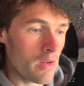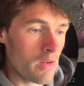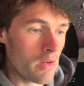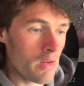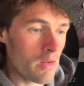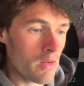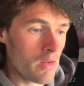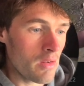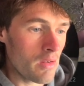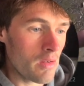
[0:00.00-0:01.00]

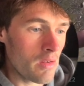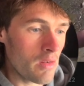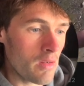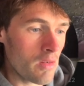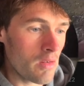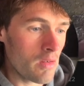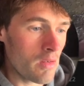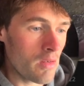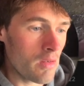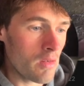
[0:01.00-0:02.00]

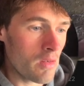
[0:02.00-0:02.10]
Nothing is said.